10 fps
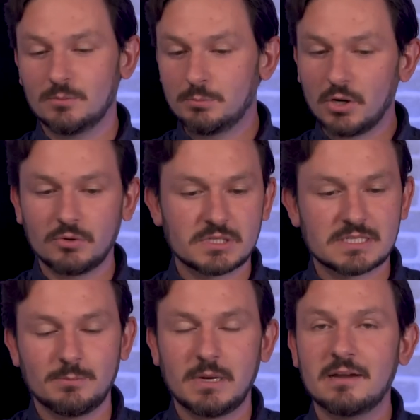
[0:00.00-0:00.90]

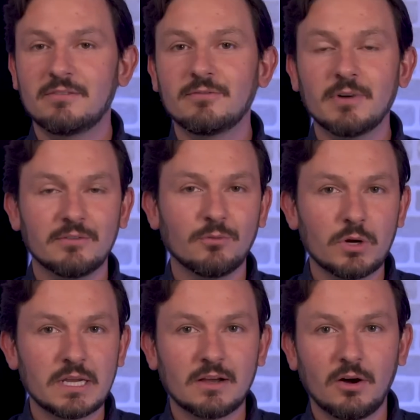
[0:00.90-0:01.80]
posts and by
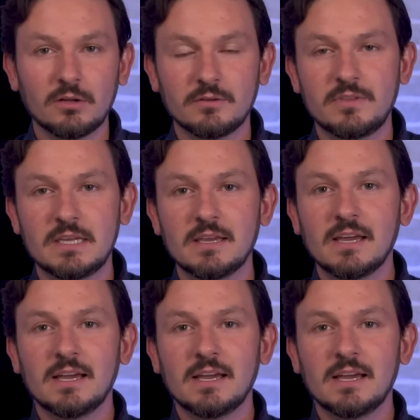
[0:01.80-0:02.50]
avoiding all of the,